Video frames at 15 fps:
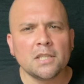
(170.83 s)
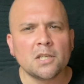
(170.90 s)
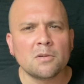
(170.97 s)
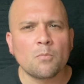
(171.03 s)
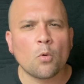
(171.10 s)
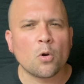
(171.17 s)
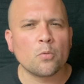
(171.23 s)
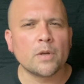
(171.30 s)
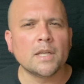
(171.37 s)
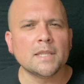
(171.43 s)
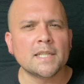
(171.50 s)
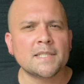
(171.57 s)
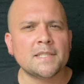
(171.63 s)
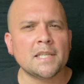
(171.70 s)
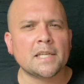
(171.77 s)
a little more
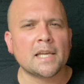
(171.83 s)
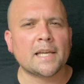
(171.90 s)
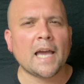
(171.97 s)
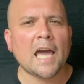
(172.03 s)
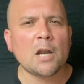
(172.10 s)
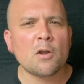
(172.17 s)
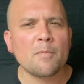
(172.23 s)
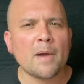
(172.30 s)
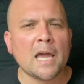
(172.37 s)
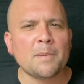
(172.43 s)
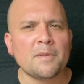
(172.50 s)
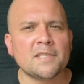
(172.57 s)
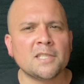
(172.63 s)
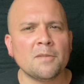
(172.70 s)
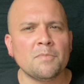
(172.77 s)
realistic. It kind of
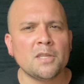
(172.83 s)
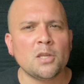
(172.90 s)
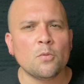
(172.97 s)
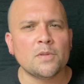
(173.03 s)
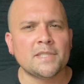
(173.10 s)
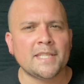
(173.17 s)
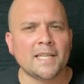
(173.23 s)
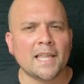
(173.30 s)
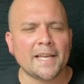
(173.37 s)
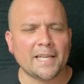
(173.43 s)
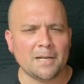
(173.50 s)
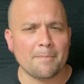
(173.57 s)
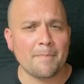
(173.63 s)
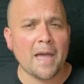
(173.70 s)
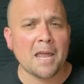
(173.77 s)
reminded me of something you would see like
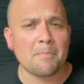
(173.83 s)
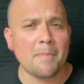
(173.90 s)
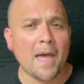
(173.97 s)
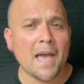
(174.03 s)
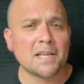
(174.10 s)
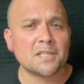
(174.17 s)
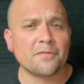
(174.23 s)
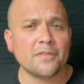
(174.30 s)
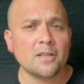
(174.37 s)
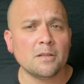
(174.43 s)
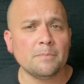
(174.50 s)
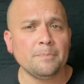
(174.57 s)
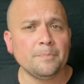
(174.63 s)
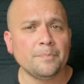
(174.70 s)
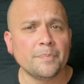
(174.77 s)
in a Mad Max
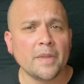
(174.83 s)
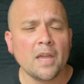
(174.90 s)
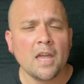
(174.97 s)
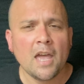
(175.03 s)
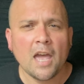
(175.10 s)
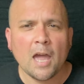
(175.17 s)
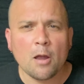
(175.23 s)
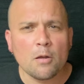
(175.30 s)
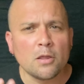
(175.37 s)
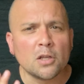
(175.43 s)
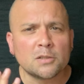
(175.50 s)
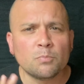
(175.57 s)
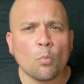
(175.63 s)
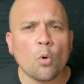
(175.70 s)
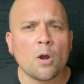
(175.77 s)
film. And it
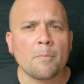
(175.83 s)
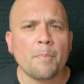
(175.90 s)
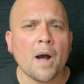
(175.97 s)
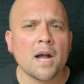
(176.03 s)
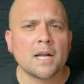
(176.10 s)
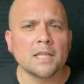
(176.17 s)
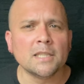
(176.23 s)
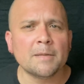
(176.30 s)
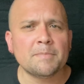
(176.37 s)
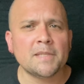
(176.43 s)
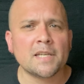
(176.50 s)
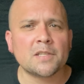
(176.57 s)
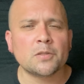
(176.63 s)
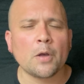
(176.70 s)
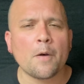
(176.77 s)
looked more
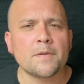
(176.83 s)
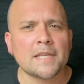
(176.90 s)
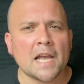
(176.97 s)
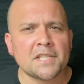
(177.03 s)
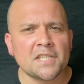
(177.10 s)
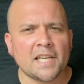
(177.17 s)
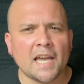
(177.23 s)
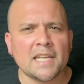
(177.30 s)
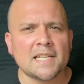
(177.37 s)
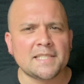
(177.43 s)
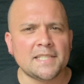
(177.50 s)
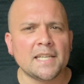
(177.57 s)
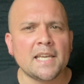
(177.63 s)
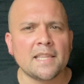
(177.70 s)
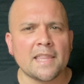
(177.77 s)
apocalyptic, so I was actually kind
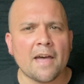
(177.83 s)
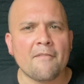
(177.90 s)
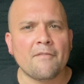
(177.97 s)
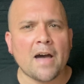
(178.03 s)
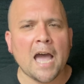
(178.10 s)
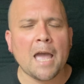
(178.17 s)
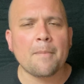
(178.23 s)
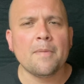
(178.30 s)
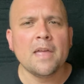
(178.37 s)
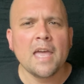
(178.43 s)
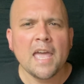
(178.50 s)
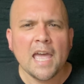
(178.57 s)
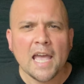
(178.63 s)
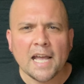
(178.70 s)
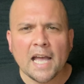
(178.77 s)
of digging that vibe.
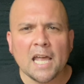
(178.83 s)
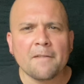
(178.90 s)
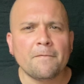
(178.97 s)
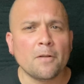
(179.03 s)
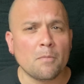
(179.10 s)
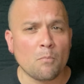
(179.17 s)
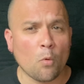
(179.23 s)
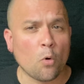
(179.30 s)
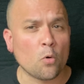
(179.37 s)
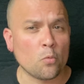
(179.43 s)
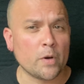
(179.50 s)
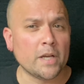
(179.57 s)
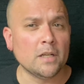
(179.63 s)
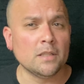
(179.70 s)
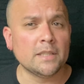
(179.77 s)
It kind of felt more
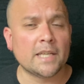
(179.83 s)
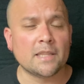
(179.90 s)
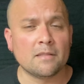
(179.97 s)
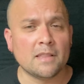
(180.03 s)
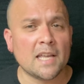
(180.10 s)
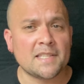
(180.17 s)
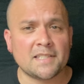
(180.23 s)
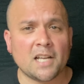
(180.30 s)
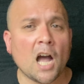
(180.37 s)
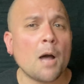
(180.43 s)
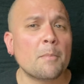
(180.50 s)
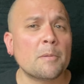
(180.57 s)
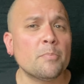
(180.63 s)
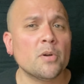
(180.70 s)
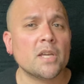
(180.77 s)
real and less
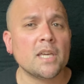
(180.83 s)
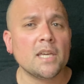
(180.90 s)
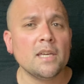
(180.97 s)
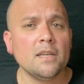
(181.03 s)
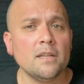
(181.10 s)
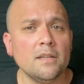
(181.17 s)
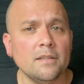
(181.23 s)
comic booky.